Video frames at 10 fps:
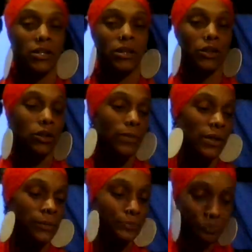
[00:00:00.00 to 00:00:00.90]
Like you could be
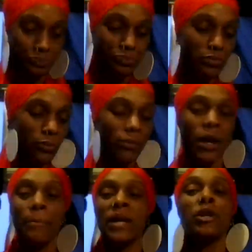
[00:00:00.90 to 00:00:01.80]
like,
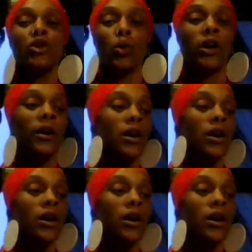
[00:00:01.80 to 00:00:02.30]
maybe you were